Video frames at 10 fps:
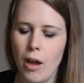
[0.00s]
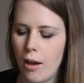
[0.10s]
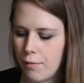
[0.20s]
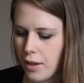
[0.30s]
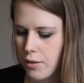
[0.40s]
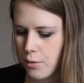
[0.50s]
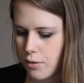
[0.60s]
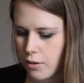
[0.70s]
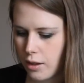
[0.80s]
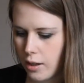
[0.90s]
off, that sort
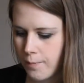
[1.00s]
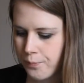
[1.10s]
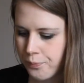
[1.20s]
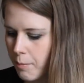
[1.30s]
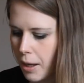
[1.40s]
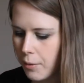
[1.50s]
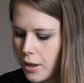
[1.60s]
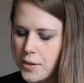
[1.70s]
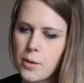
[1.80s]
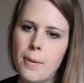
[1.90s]
of thing. I would
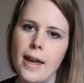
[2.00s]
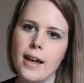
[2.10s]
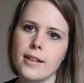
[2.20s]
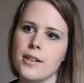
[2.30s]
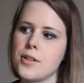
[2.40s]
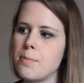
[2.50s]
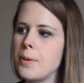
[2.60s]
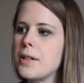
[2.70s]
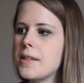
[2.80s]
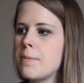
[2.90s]
also pack, there's
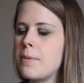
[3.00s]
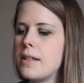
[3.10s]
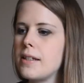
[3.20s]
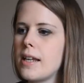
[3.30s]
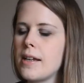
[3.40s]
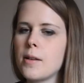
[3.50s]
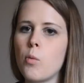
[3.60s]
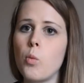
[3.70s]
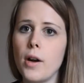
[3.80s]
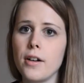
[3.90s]
Burt's Bees has a
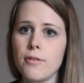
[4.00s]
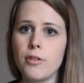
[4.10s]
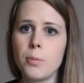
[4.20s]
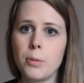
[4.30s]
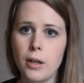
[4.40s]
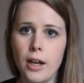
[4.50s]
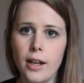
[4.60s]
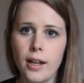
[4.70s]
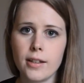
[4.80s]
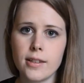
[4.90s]
wonderful
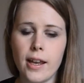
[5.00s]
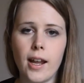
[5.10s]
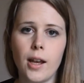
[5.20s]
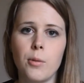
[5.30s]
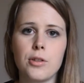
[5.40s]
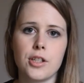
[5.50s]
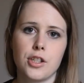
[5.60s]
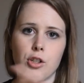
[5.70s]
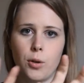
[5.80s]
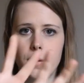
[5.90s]
product, and I will just
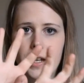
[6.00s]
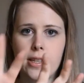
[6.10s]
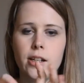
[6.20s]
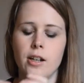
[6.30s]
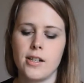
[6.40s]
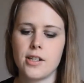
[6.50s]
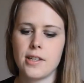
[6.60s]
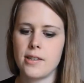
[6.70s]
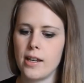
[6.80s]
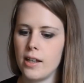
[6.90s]
show it right here in just
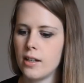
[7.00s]
a second.